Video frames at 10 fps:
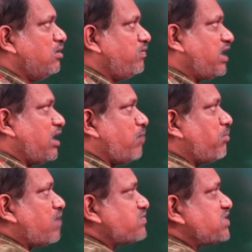The
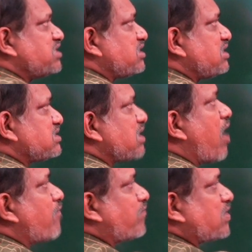number of centuries
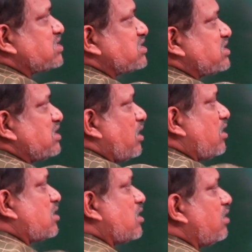after
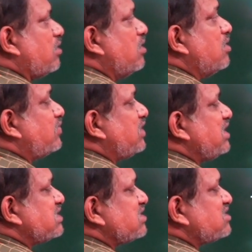1600,
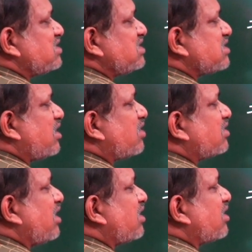3 centuries are
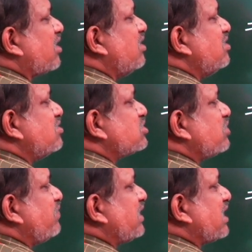there.
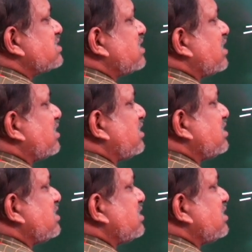So we consider that